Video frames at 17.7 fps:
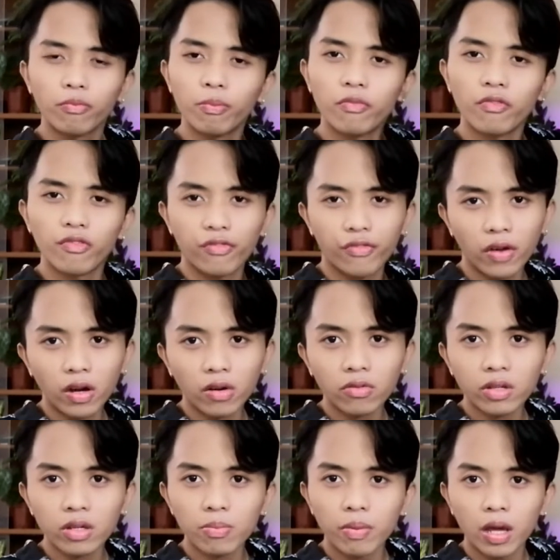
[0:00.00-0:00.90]

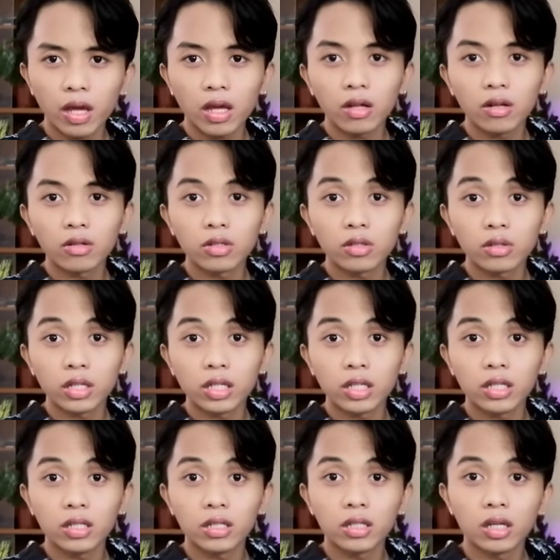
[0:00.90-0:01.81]
fairly pale
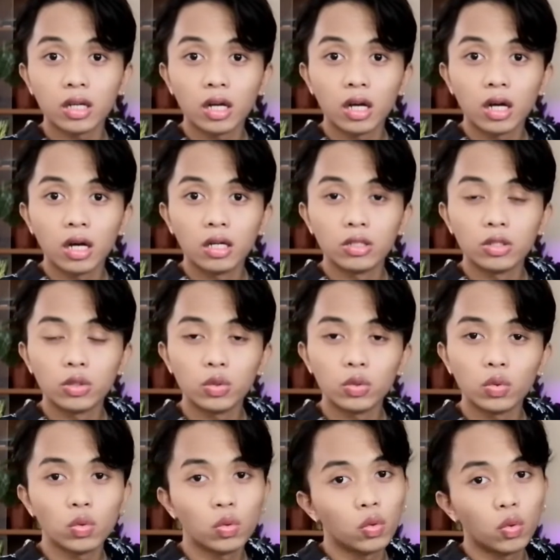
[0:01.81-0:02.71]
green
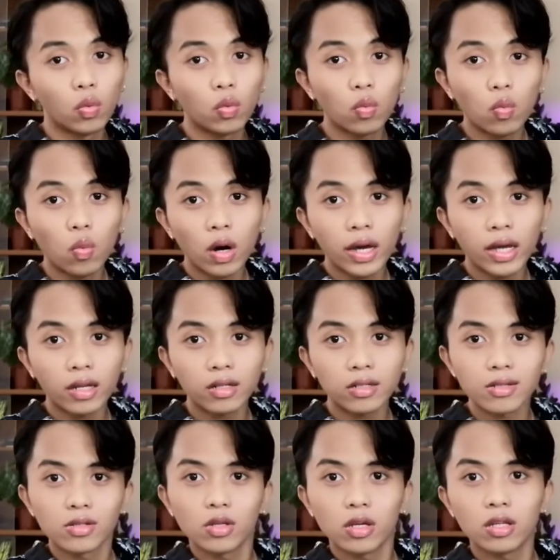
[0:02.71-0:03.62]
to
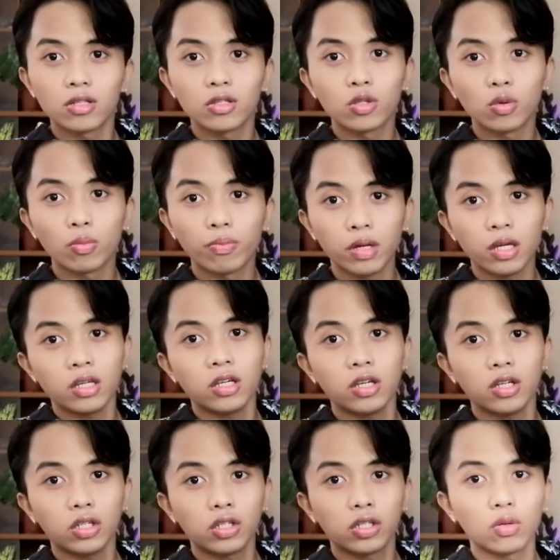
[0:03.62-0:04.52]
white and to
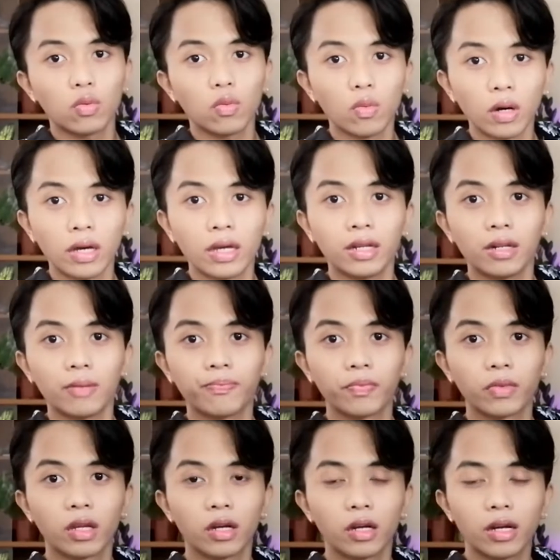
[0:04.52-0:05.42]
pinkish white
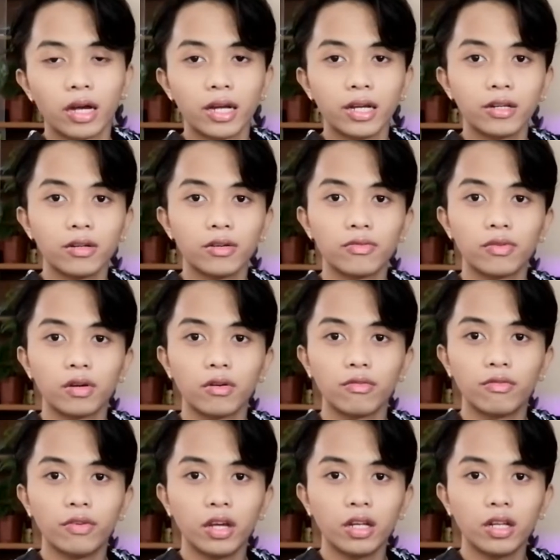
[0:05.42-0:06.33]
kind of
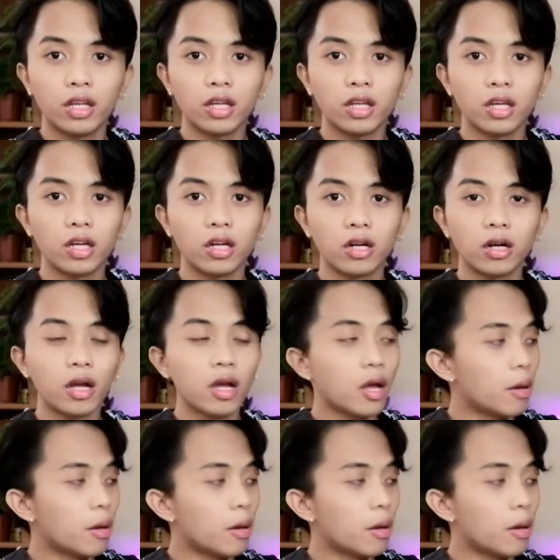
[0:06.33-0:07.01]
veining here.